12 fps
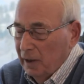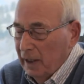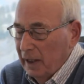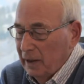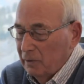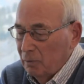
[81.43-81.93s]

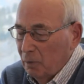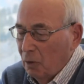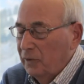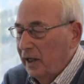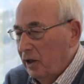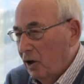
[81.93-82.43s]
as
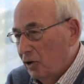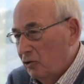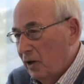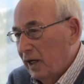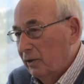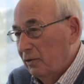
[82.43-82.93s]
both a
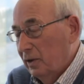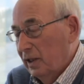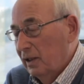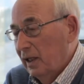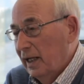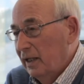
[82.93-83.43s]
contractor
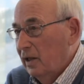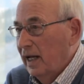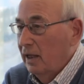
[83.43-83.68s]
inland